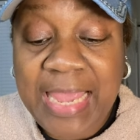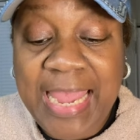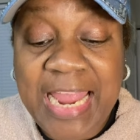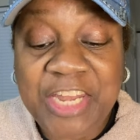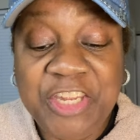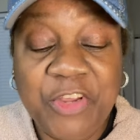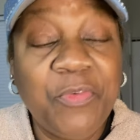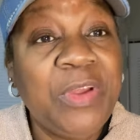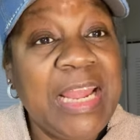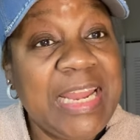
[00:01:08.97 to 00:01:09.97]
And
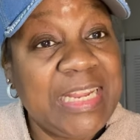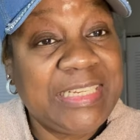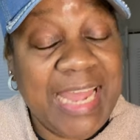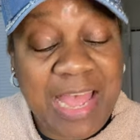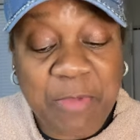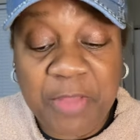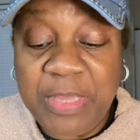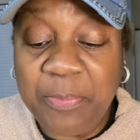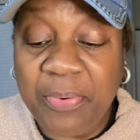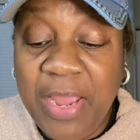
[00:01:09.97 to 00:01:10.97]
during the time of
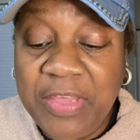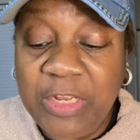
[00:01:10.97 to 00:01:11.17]
that prayer,